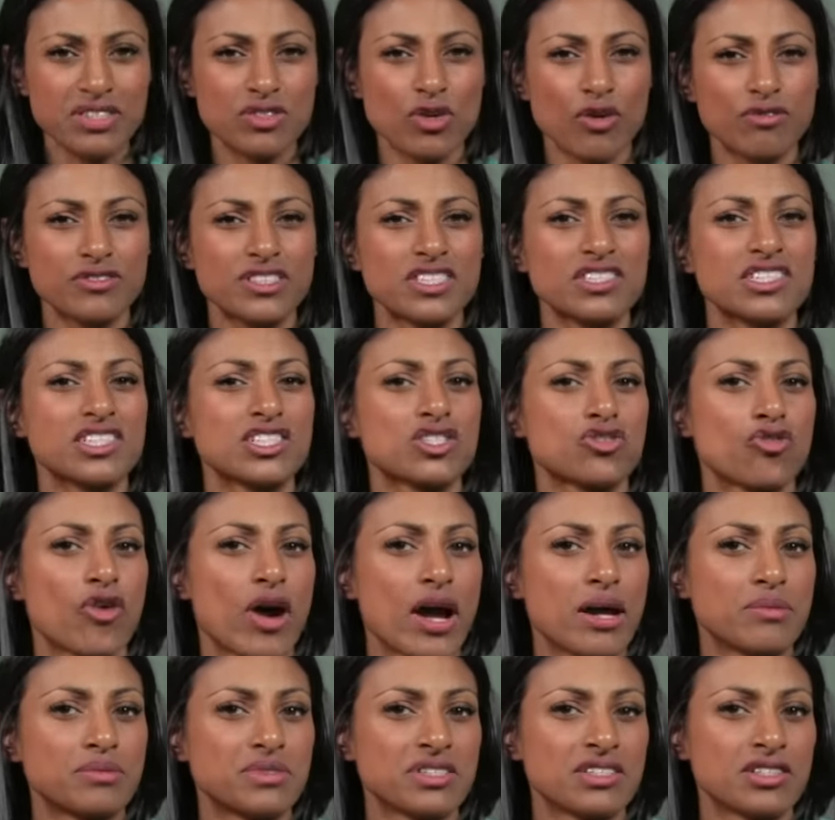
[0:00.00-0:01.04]
is often
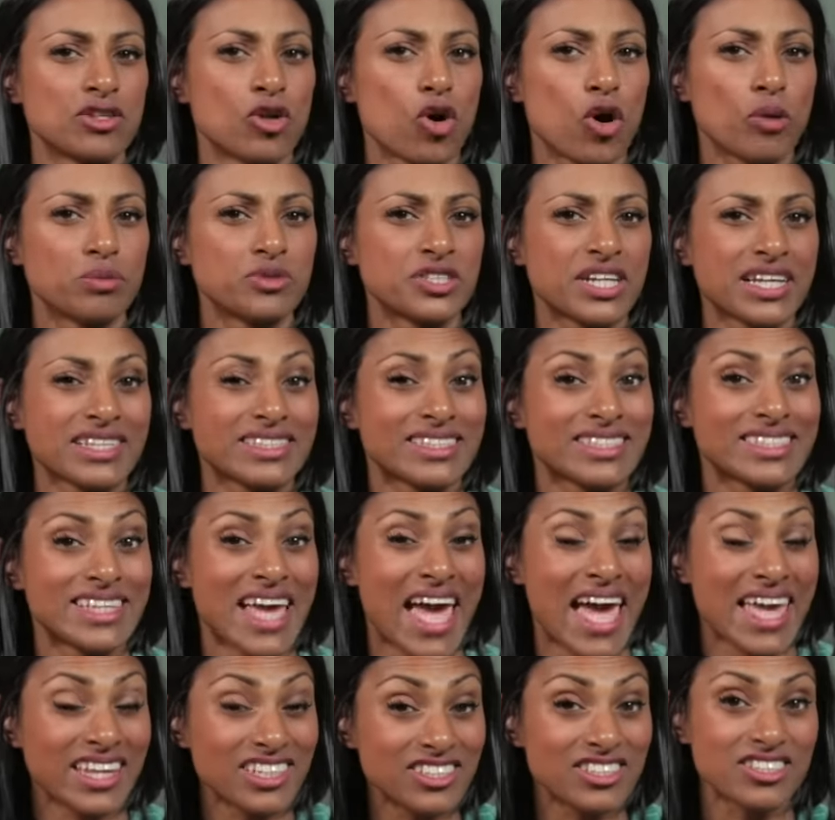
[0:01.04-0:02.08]
described as an object's
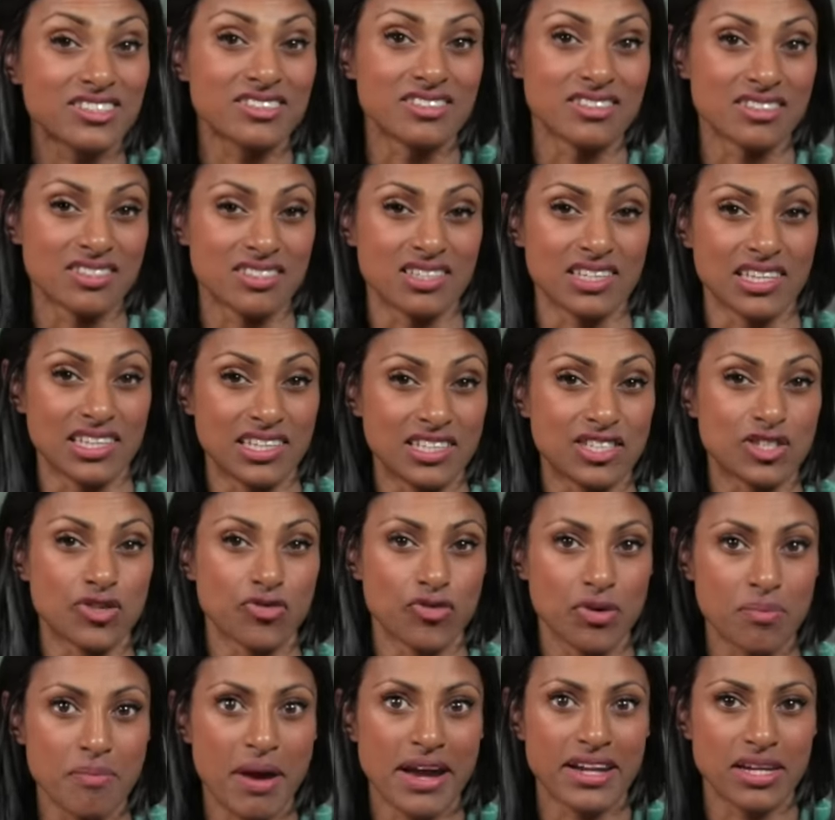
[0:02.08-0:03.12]
tendency to
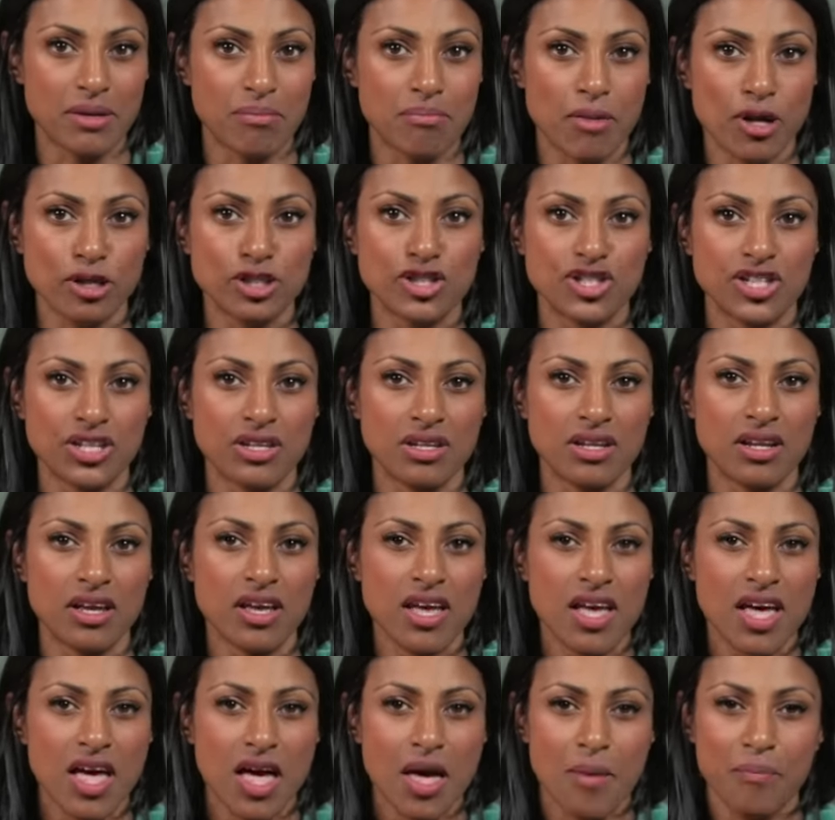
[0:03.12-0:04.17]
remain in motion,
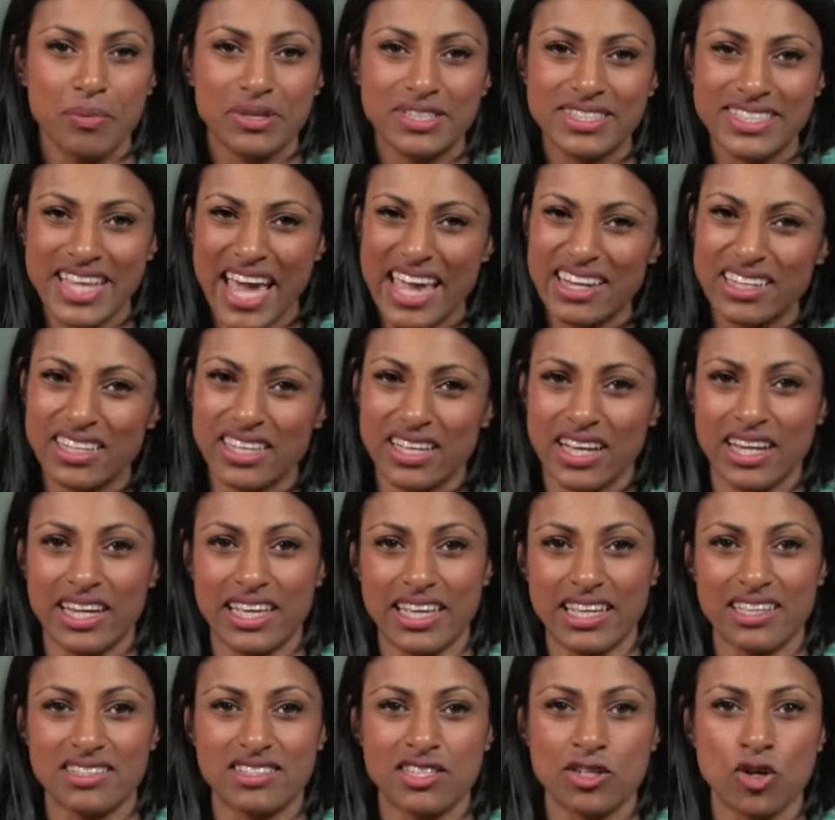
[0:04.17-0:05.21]
but
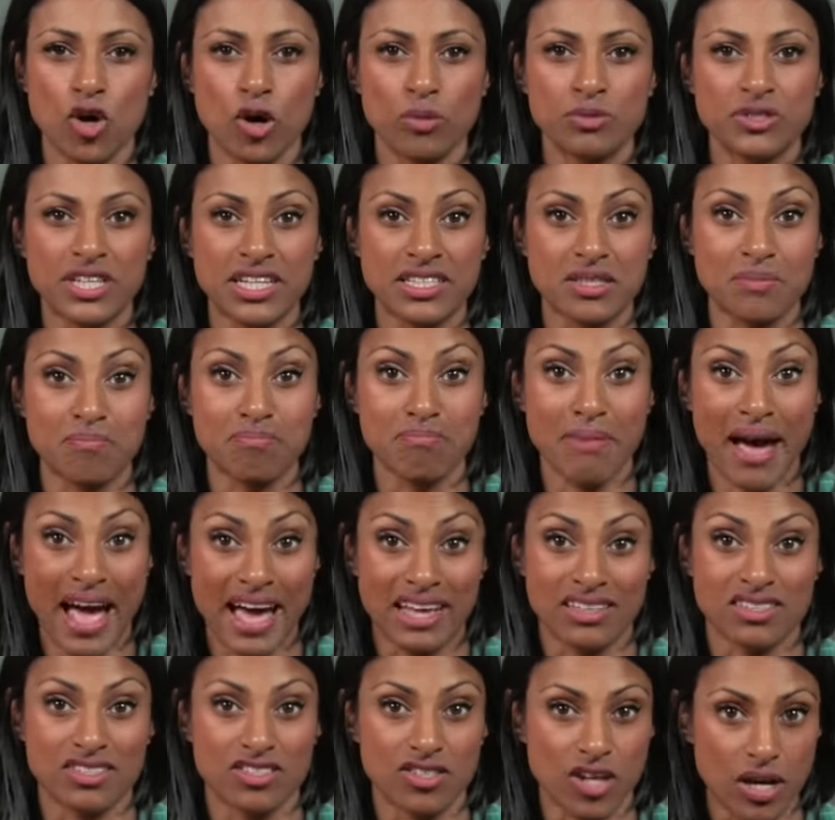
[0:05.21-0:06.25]
technically it's an object's
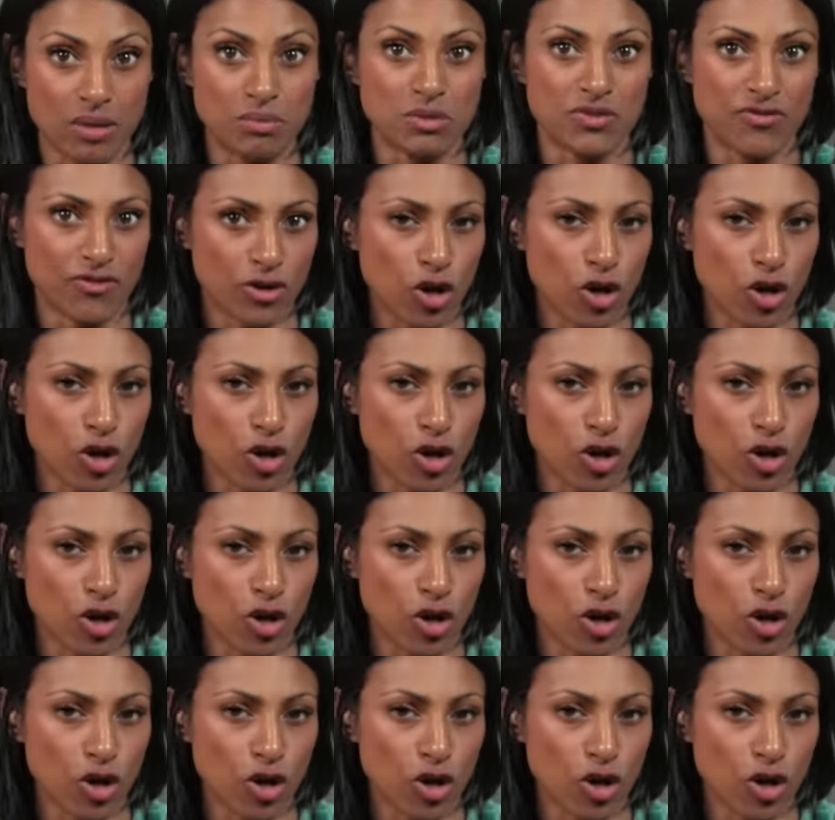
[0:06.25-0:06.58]
mass times